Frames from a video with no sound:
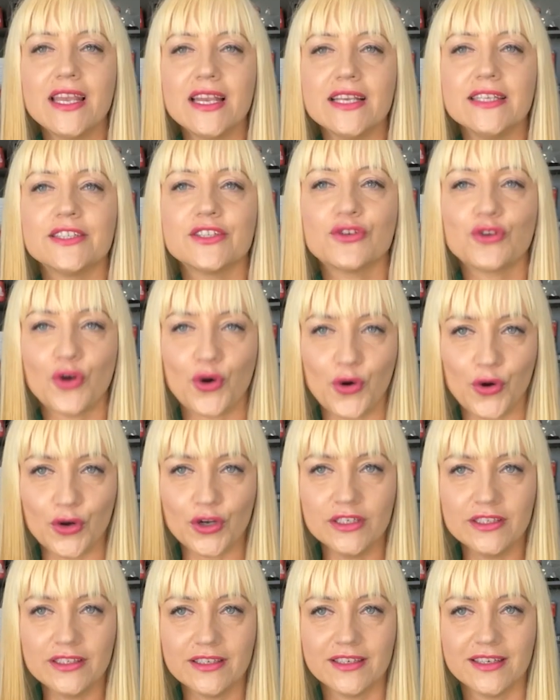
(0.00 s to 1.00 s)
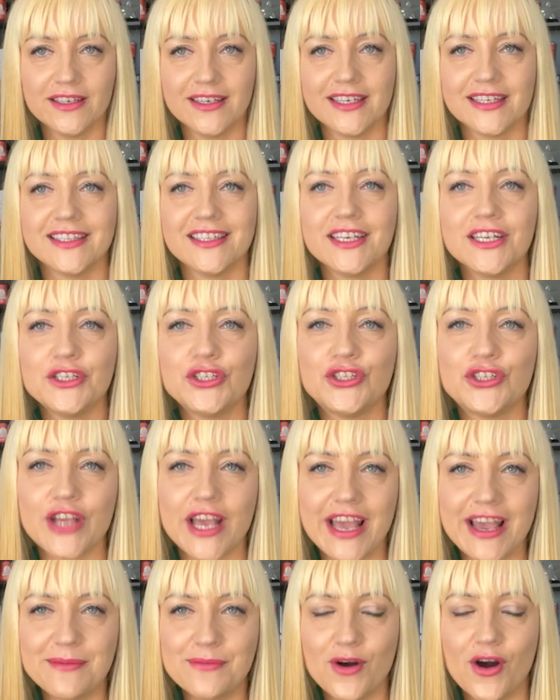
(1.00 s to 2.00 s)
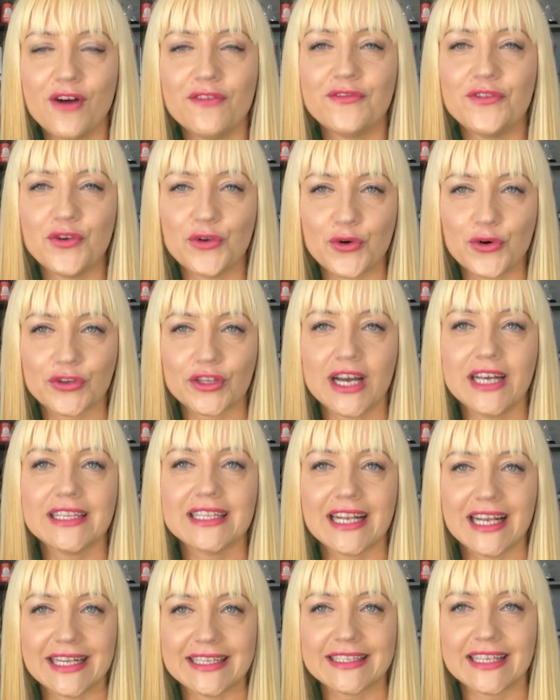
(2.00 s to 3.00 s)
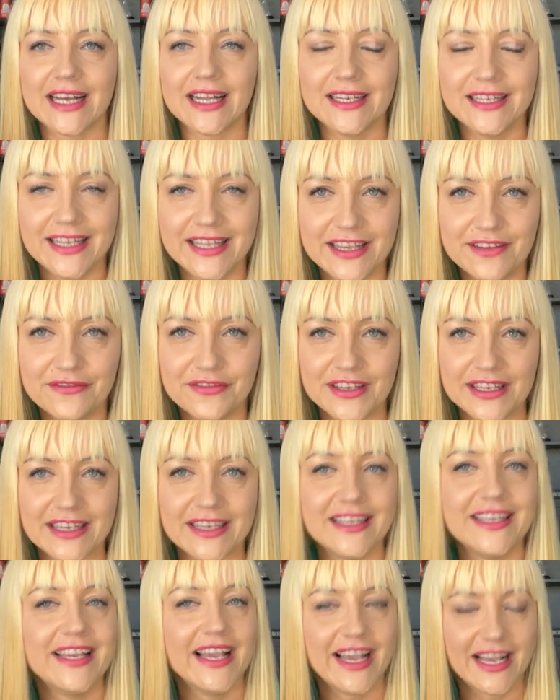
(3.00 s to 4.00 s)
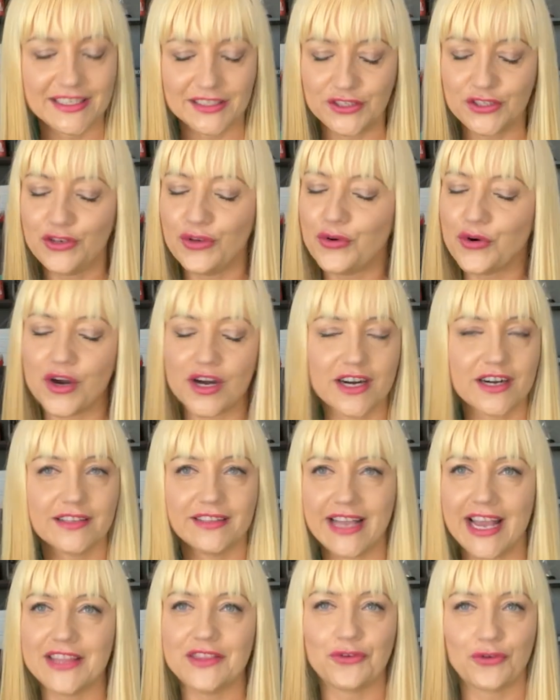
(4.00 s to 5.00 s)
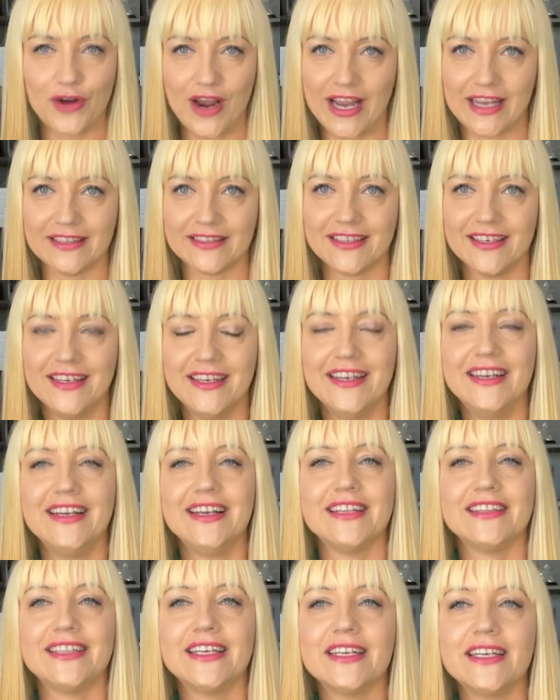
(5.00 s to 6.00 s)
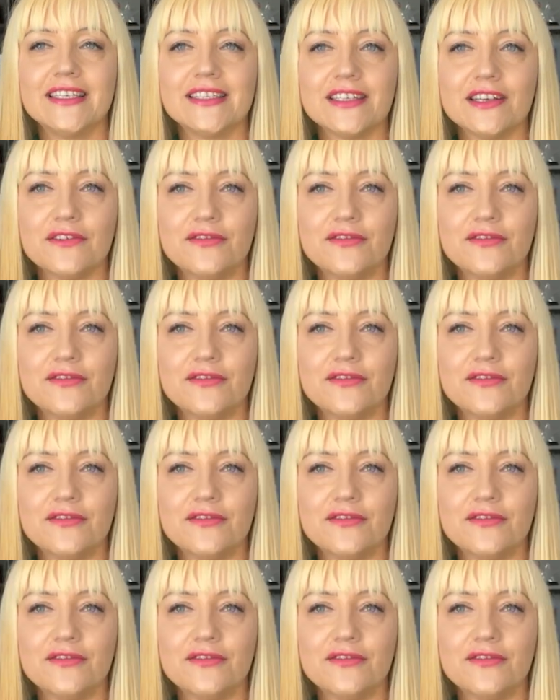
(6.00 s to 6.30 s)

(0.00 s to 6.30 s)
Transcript: is called the Gem of North Atlanta Living. Yes, you heard that right. There is a